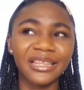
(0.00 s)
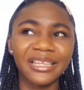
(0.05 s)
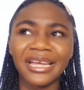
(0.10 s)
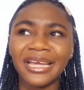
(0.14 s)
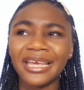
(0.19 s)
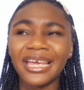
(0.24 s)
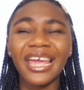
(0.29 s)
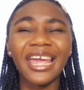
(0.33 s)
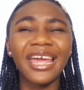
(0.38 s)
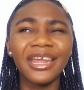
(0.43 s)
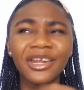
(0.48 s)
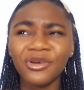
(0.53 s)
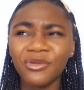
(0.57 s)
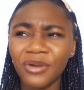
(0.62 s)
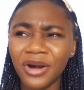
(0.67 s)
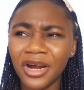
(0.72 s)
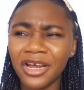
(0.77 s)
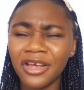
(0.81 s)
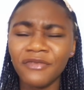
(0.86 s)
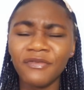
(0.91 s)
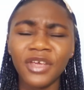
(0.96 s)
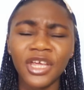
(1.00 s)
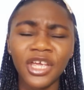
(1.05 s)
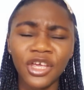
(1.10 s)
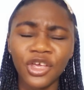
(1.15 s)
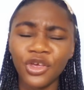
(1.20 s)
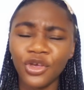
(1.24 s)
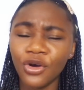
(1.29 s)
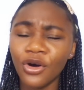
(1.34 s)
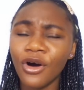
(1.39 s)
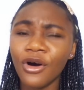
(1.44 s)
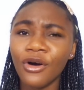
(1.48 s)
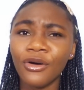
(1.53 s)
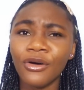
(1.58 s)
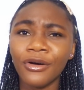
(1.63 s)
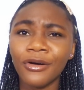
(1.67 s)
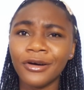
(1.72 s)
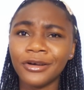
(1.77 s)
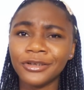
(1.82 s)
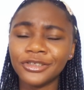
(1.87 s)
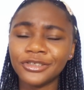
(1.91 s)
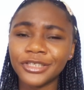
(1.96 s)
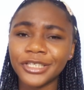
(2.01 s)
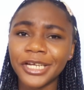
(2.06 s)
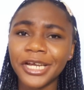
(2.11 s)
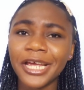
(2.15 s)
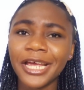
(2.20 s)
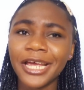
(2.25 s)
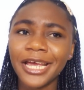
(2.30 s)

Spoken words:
like anywhere, even in your own country.